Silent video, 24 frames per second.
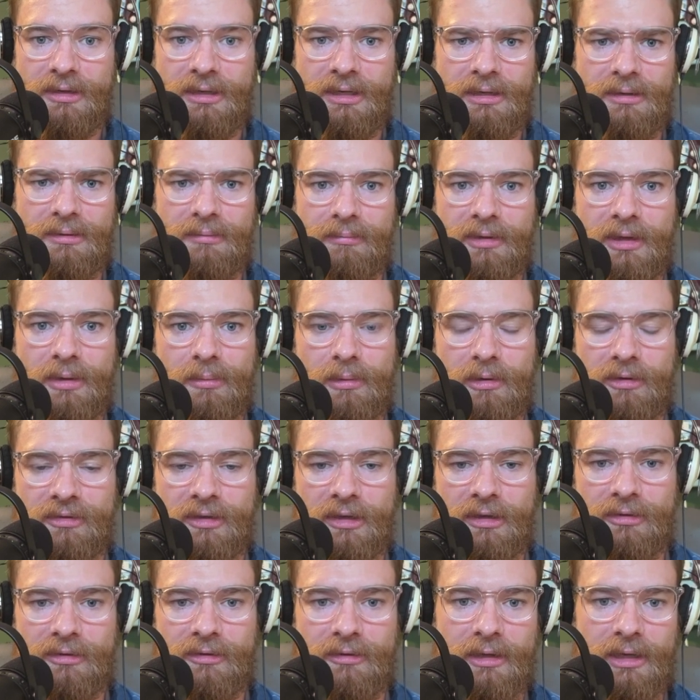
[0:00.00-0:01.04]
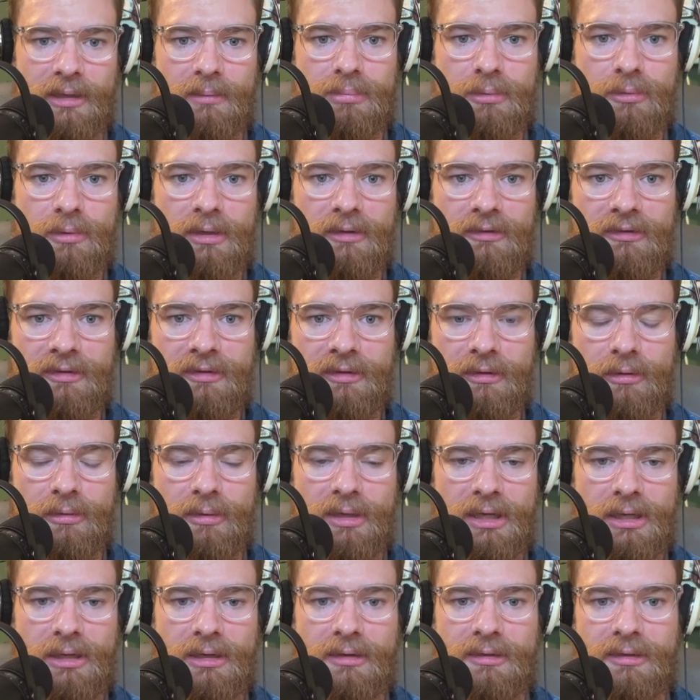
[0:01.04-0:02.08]
and that works out to like
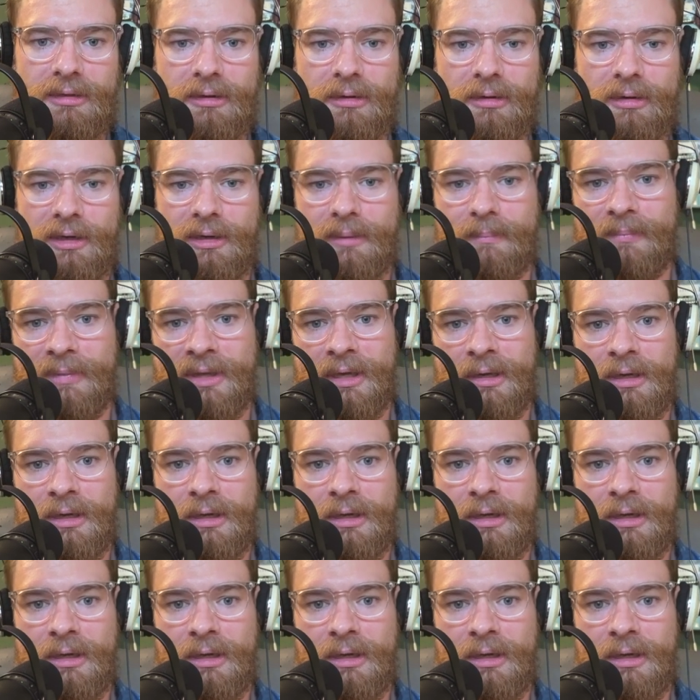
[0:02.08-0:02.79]
0.08 Ethereum.